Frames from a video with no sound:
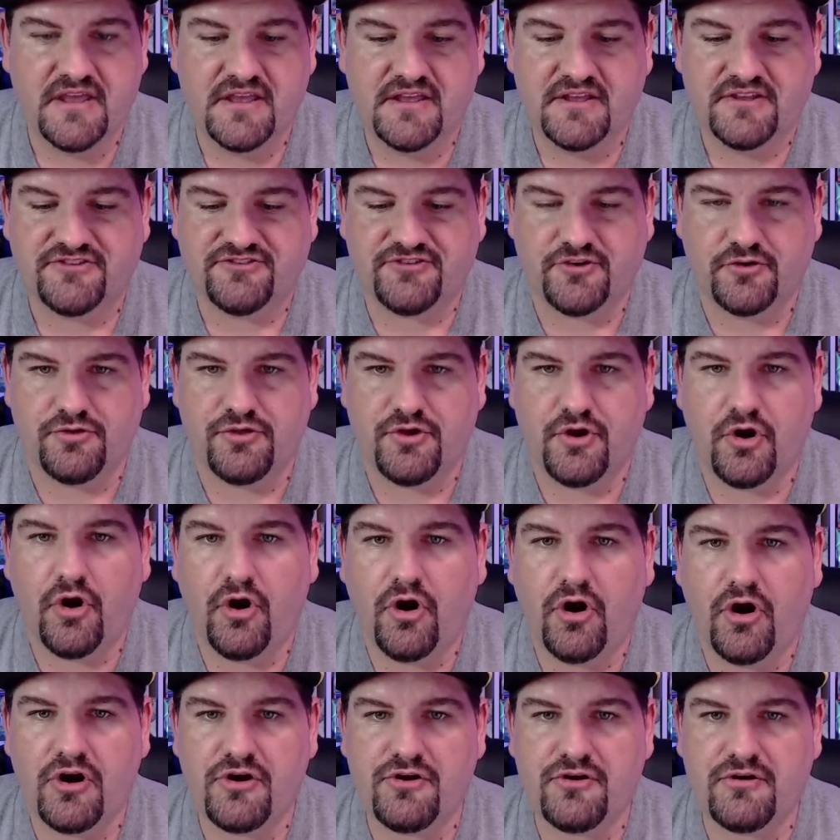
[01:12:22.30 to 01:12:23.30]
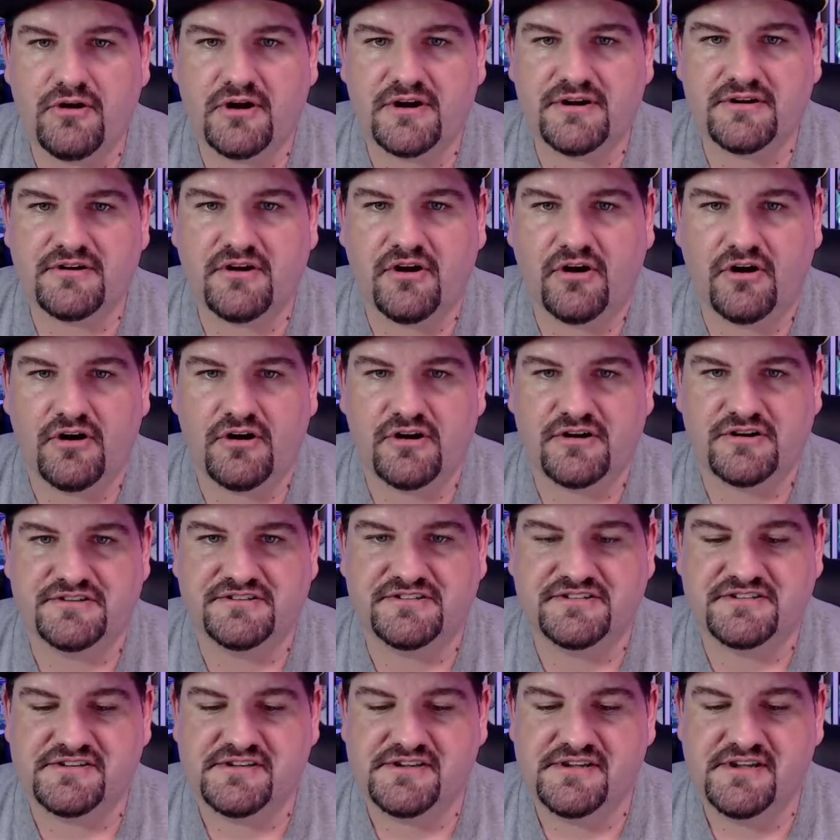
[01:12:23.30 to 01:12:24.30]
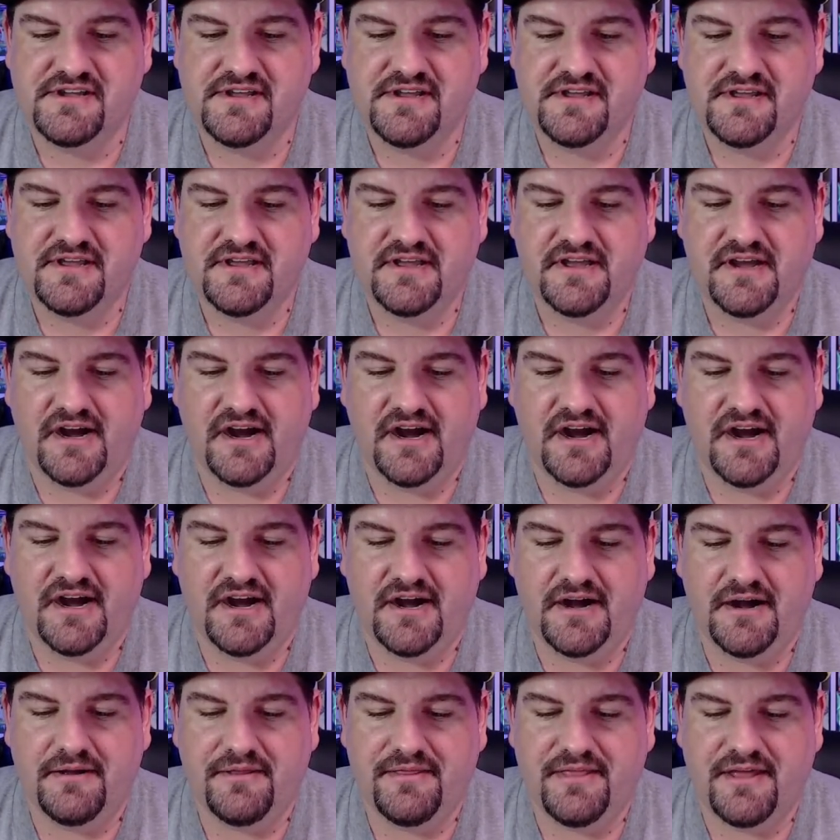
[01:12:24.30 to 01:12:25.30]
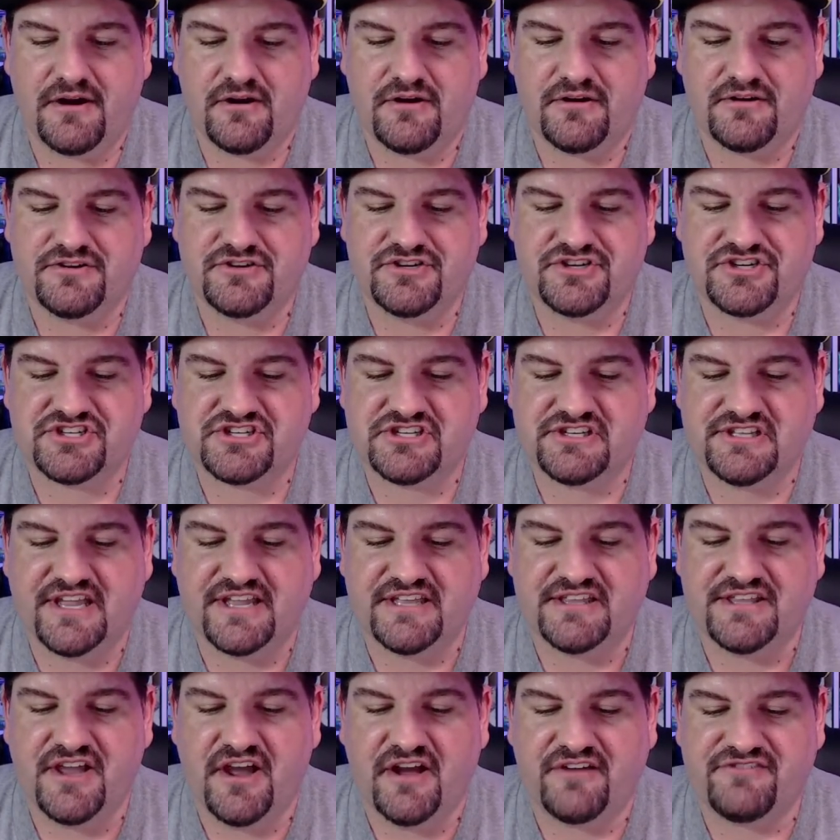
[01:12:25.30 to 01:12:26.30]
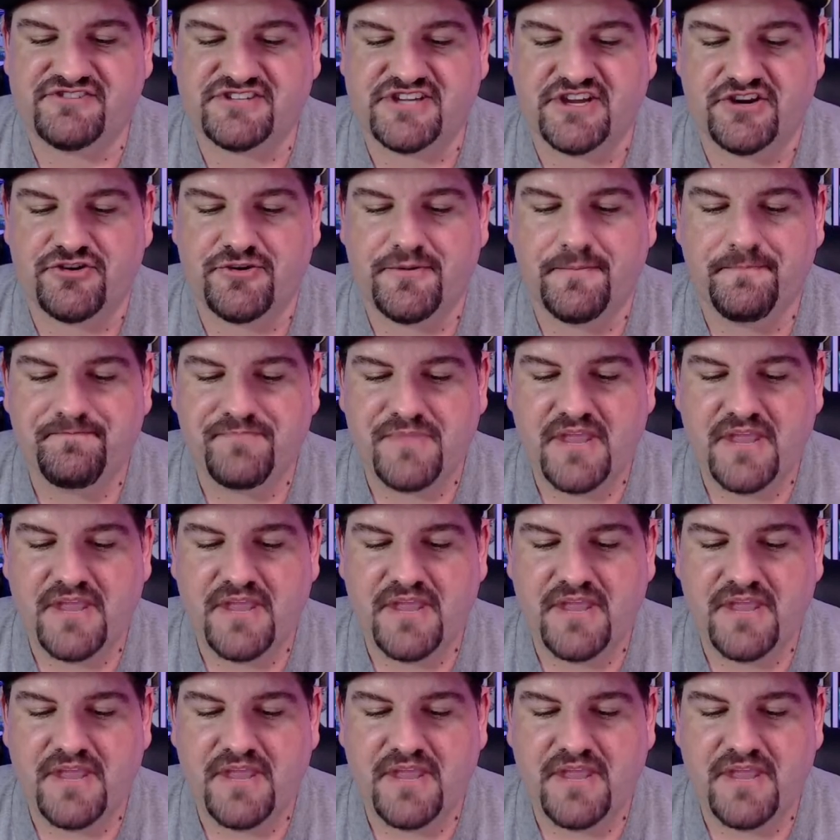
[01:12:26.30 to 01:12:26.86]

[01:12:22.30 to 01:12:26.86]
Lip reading: So they're harder on cards that are just slightly off-center.